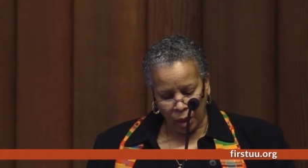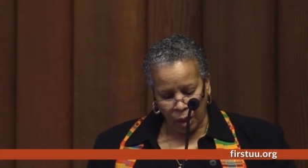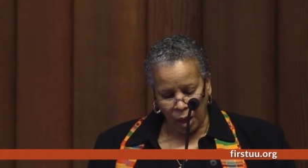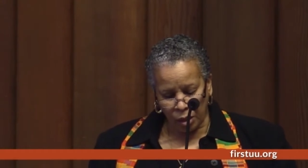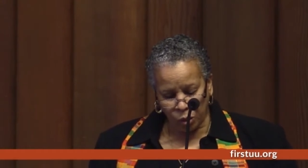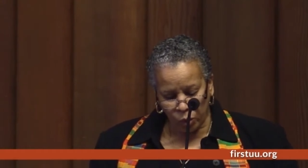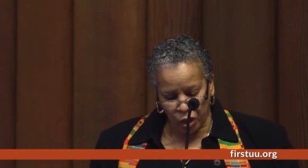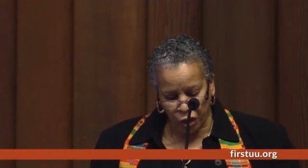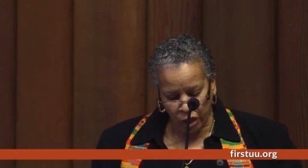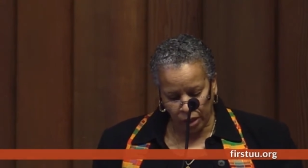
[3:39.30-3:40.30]
How can we
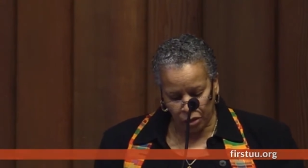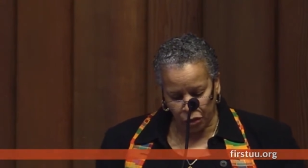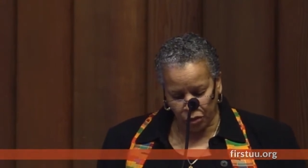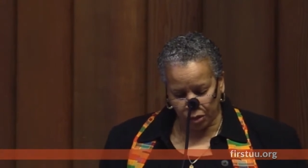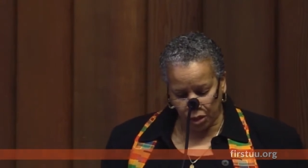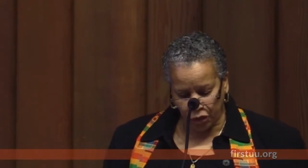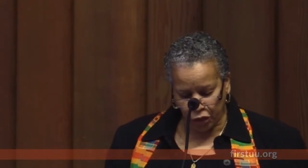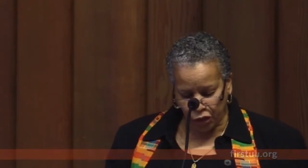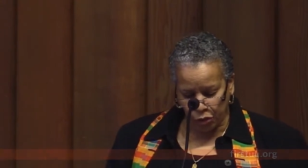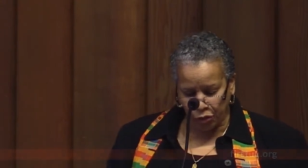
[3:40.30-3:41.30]
change the
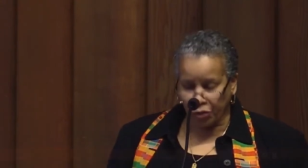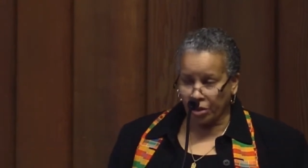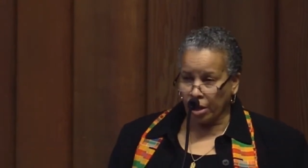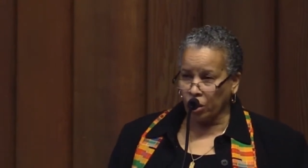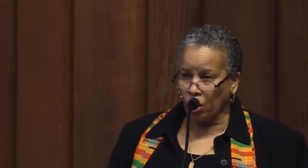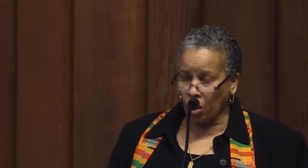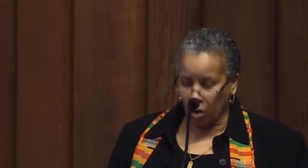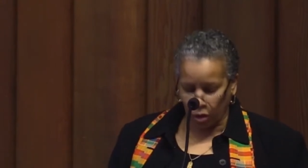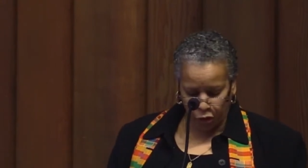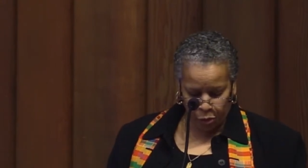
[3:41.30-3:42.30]
conditions that
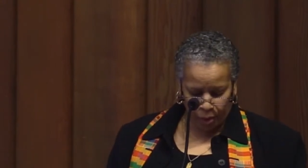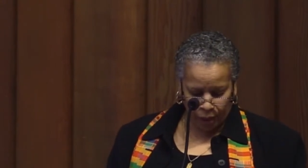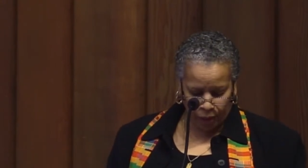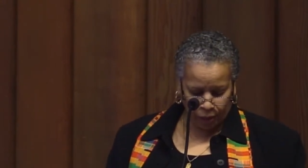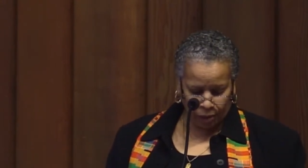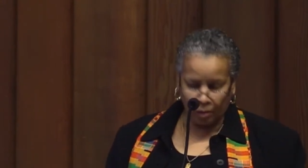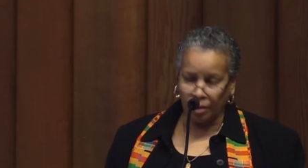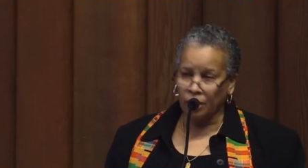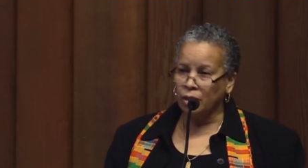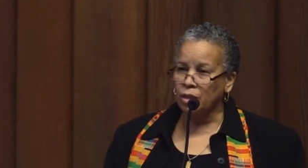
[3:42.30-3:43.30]
cause pain,
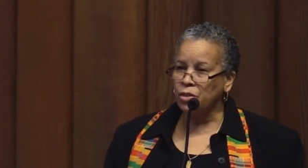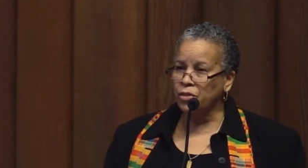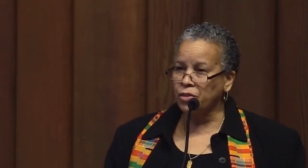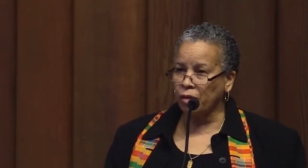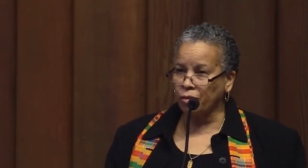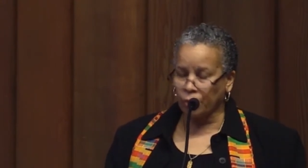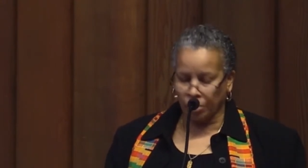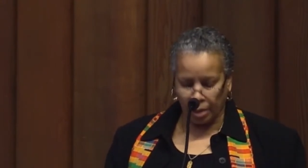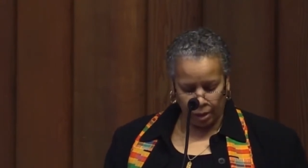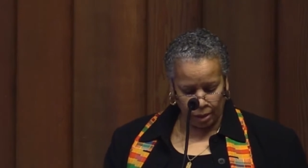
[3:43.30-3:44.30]

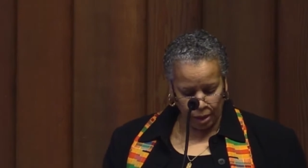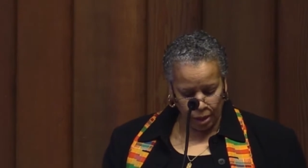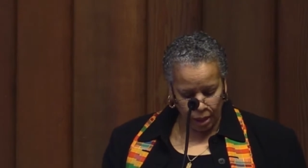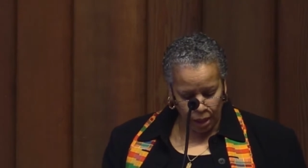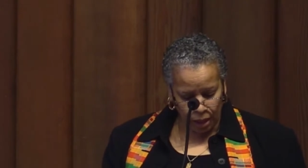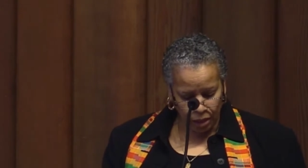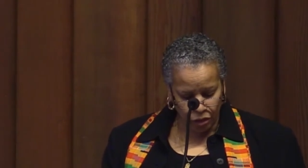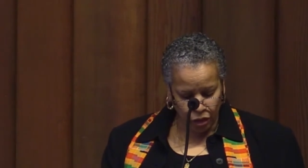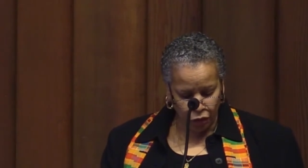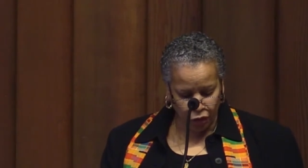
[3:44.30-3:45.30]
suffering, and
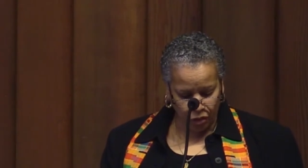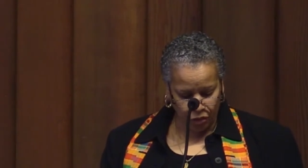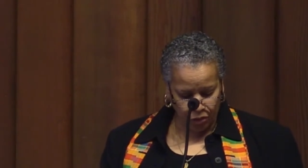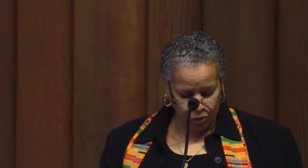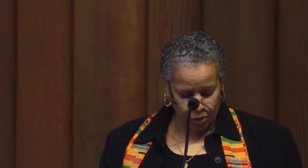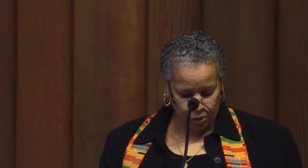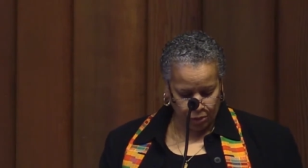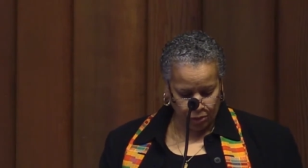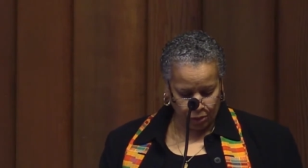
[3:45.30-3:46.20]
injustices?